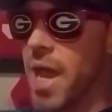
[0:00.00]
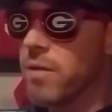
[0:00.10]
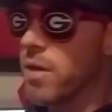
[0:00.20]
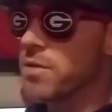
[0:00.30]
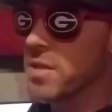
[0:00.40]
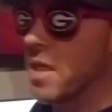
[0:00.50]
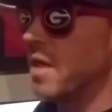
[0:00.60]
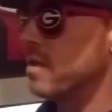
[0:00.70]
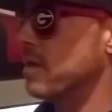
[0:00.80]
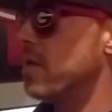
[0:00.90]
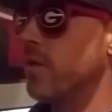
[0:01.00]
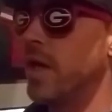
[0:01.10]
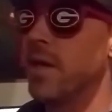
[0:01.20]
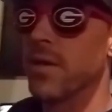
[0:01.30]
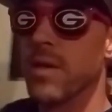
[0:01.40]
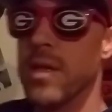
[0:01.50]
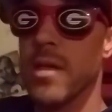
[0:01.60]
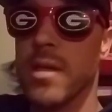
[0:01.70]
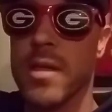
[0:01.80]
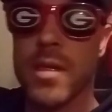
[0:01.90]
I don't understand. I don't get it.
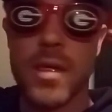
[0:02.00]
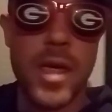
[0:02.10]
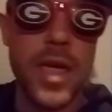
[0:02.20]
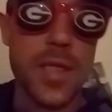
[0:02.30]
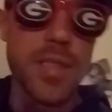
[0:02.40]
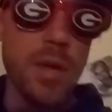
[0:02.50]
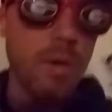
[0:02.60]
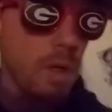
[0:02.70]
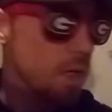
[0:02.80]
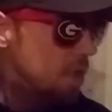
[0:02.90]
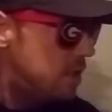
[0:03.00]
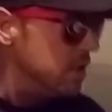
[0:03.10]
And they say, well,